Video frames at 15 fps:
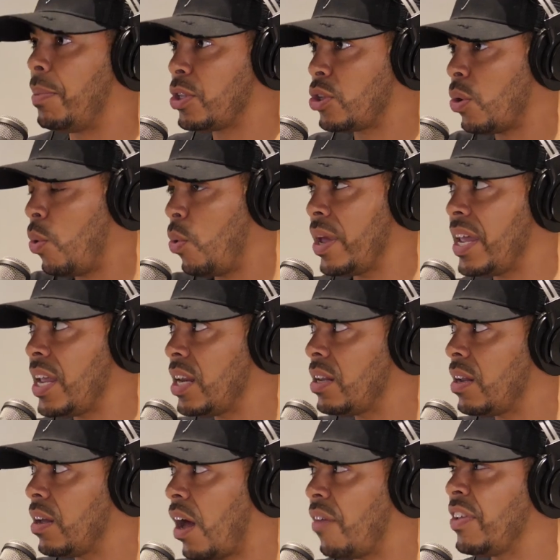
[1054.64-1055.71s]

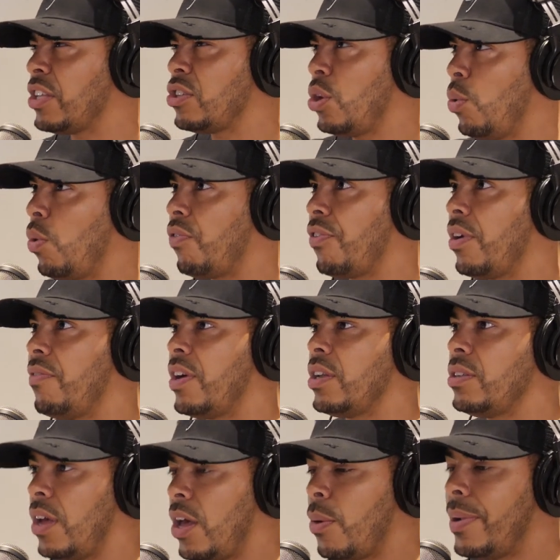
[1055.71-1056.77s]
Between, I think, 2 or 3 of
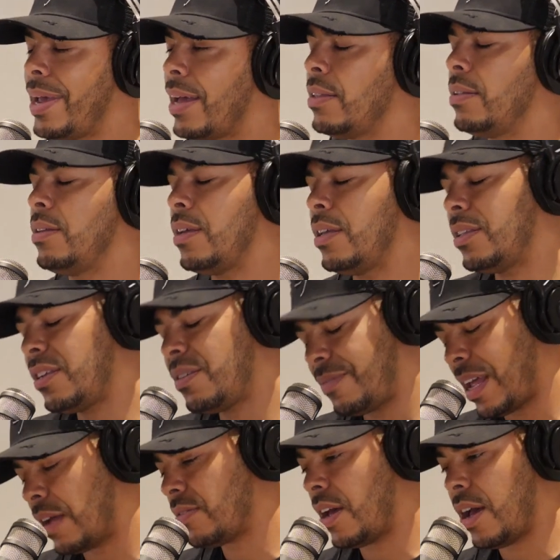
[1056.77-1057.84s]
us, we had, this
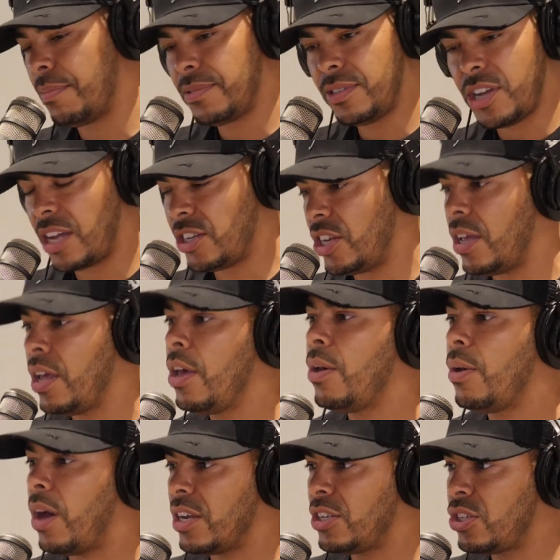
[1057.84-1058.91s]
sounds like I'm chatting shit.
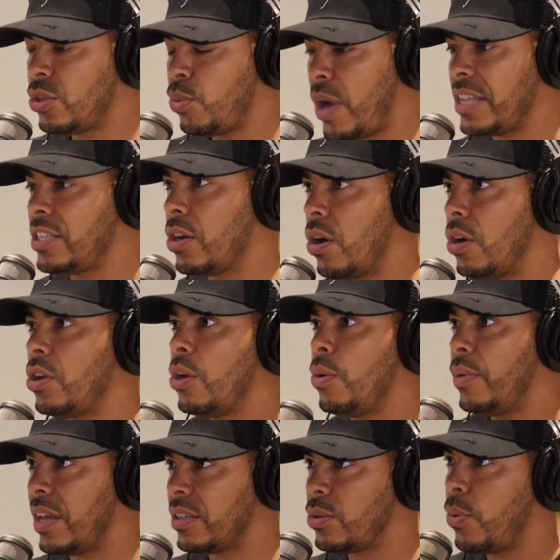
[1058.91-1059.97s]
I swear to God,
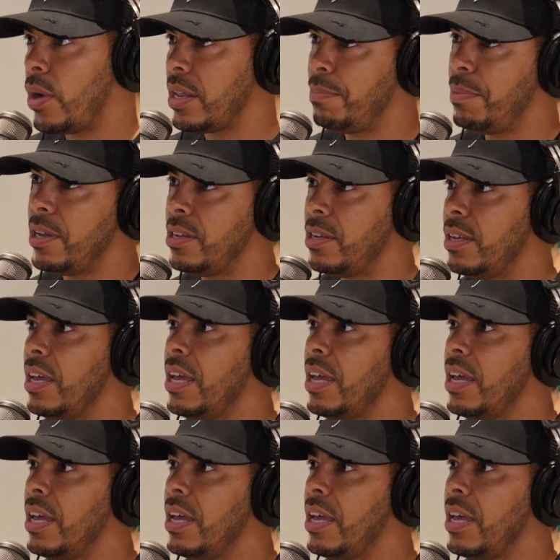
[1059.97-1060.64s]
we had 20p.